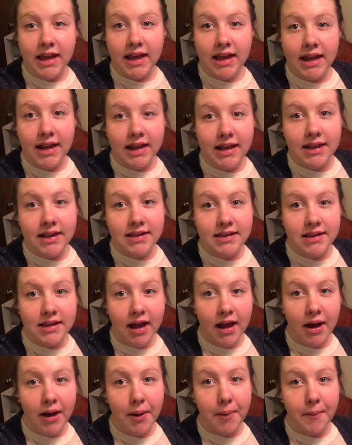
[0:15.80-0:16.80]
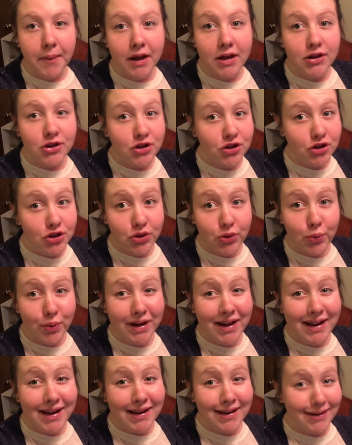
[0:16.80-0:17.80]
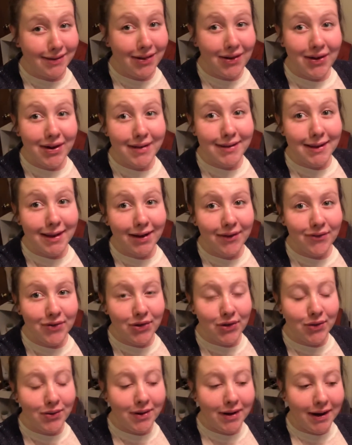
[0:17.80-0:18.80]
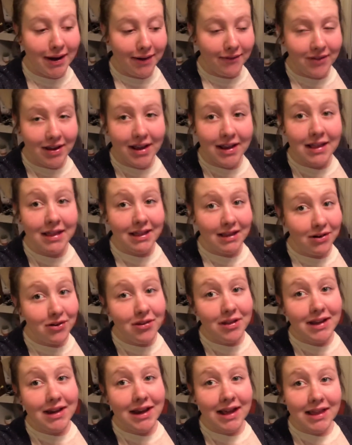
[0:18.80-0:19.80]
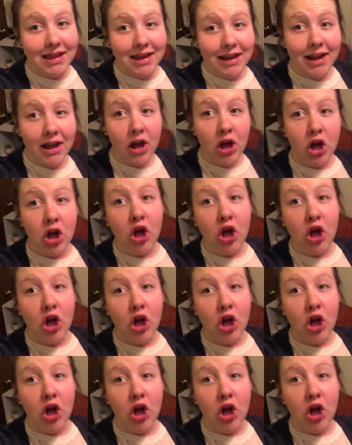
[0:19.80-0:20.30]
It is um, 3 o'clock in the afternoon and I've done literally nothing